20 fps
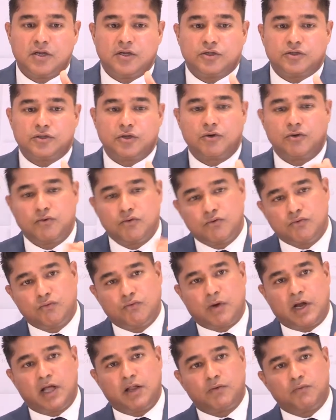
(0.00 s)
So
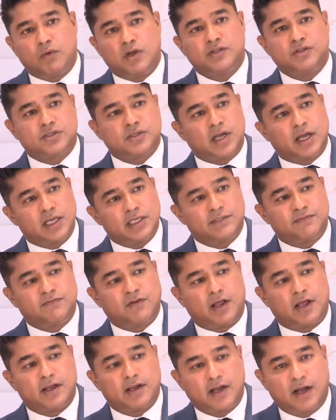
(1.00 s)
while one side is
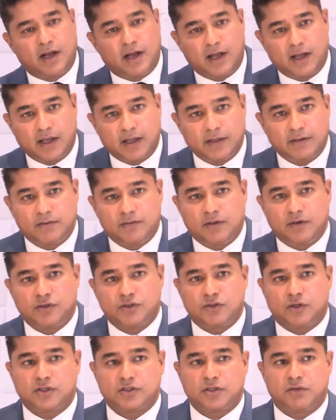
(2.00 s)
flying high, there
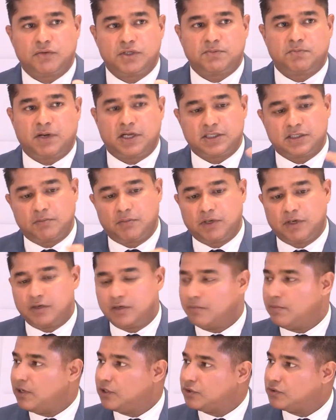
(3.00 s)
is also a
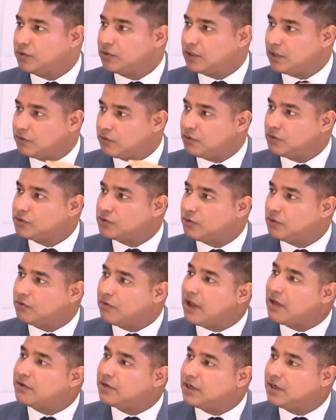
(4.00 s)
responsibility to make sure that those who are
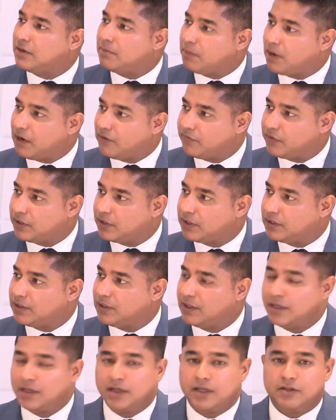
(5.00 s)
grounded in poverty,
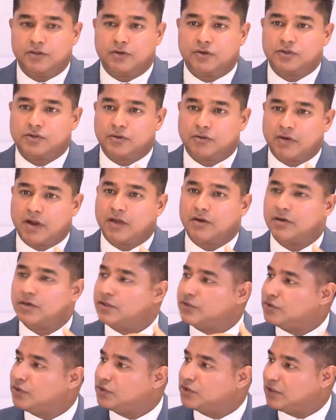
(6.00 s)
those who are grounded
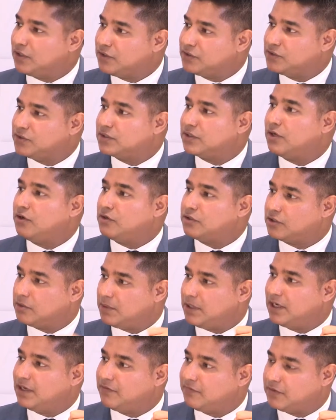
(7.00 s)
in social issues, can also
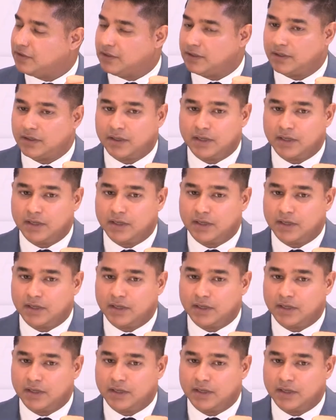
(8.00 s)
be lifted.